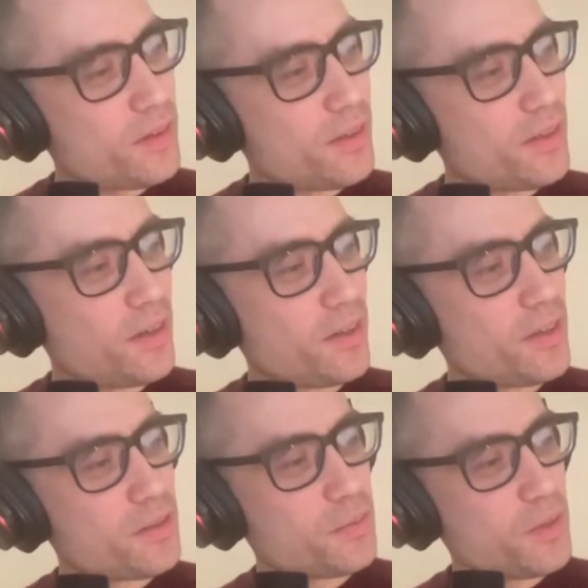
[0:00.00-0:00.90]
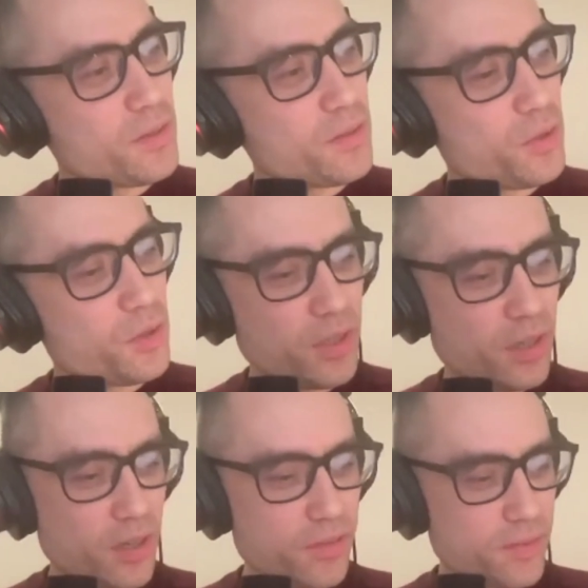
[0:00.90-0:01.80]
yeah, that's the version I
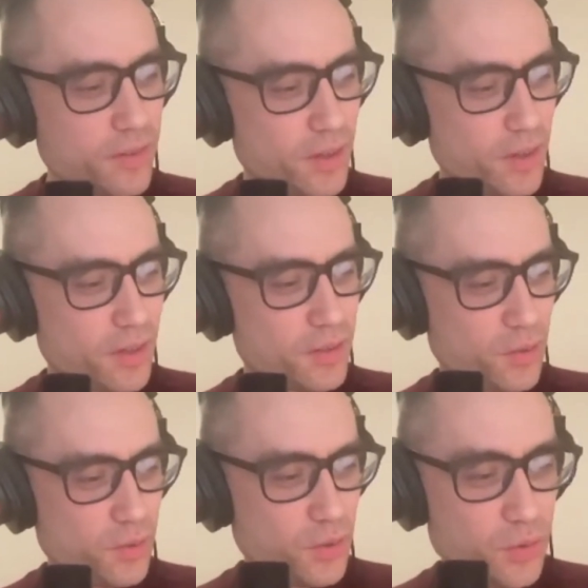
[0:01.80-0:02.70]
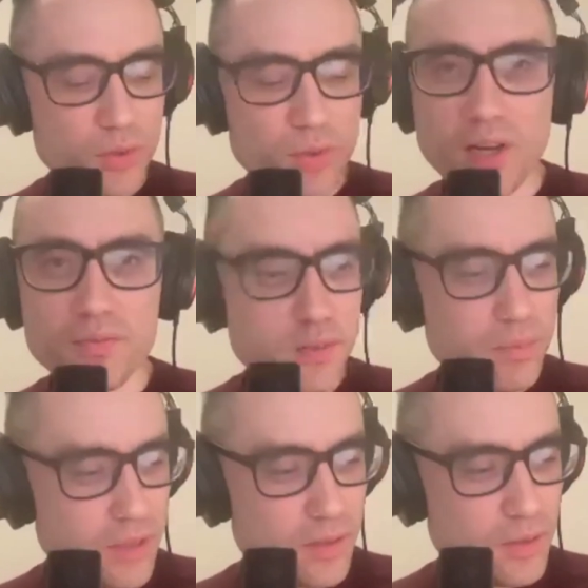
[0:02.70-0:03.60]
have. So you do have
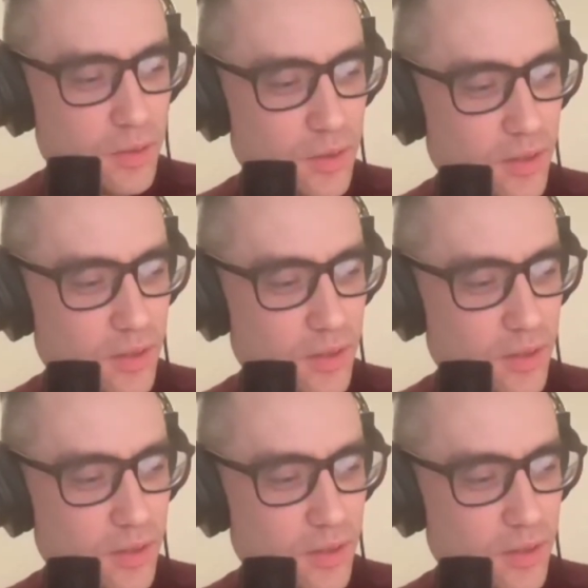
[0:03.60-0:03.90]
semantic search in